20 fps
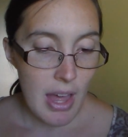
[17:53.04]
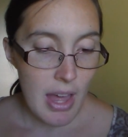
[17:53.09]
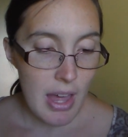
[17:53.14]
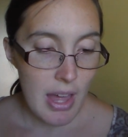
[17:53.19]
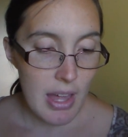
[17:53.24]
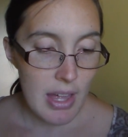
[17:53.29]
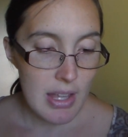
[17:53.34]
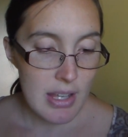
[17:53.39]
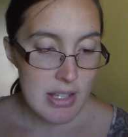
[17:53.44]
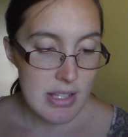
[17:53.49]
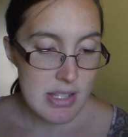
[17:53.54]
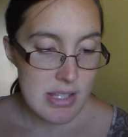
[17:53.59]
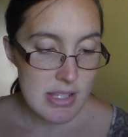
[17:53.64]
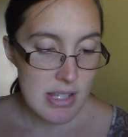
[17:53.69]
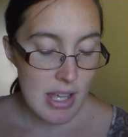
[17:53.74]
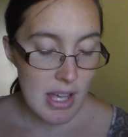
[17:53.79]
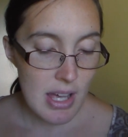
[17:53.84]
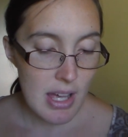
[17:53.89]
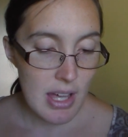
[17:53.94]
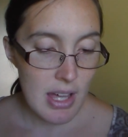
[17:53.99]

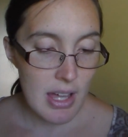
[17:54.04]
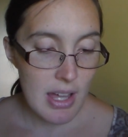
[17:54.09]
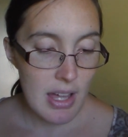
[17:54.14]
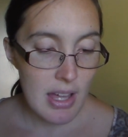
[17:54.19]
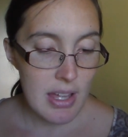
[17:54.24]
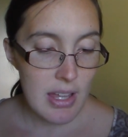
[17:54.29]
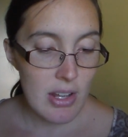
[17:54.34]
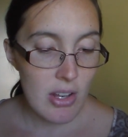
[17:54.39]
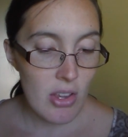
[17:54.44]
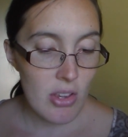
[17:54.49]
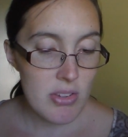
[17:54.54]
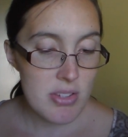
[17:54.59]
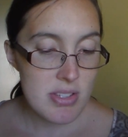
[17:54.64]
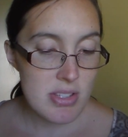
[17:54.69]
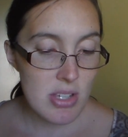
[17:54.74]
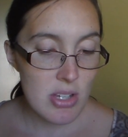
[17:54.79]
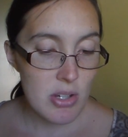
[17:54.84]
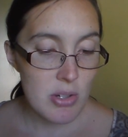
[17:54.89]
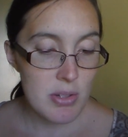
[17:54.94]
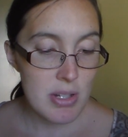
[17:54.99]
and it
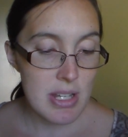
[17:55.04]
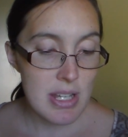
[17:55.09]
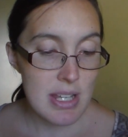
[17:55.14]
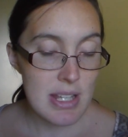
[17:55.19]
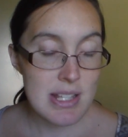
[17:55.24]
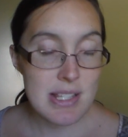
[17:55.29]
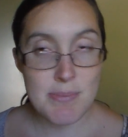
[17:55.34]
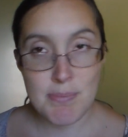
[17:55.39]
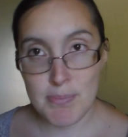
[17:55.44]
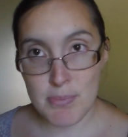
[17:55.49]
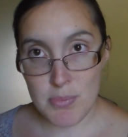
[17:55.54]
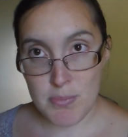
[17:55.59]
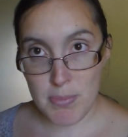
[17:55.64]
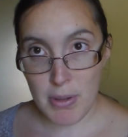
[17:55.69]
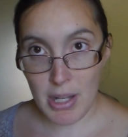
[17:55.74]
also needs